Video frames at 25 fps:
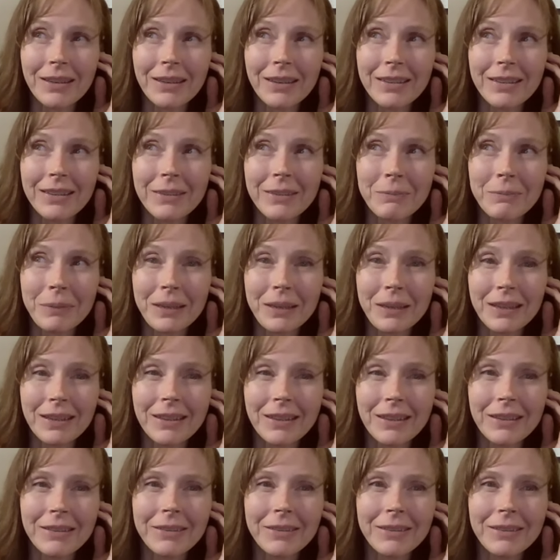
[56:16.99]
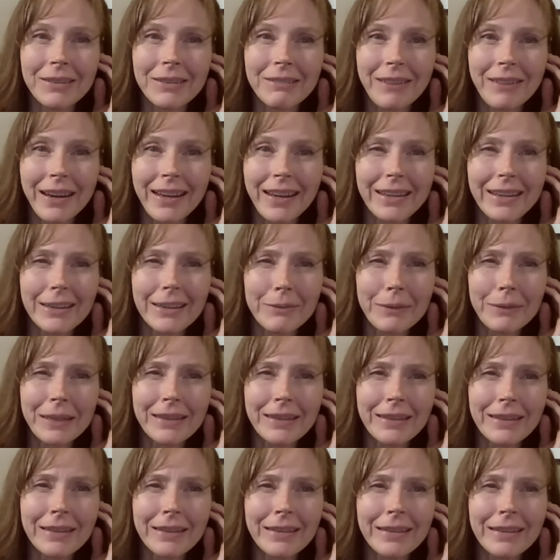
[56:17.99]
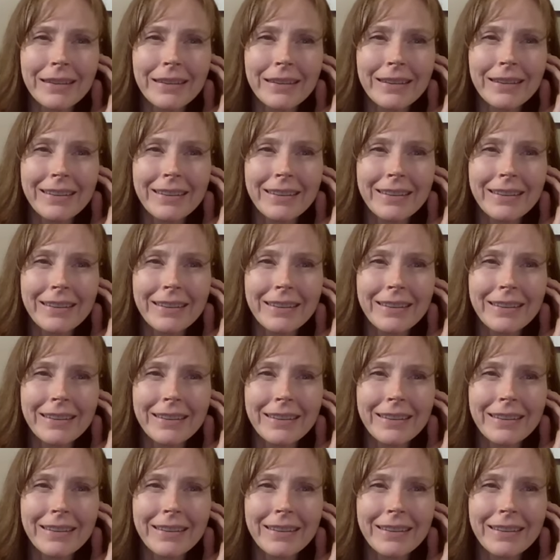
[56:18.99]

it's a big, right? I mean,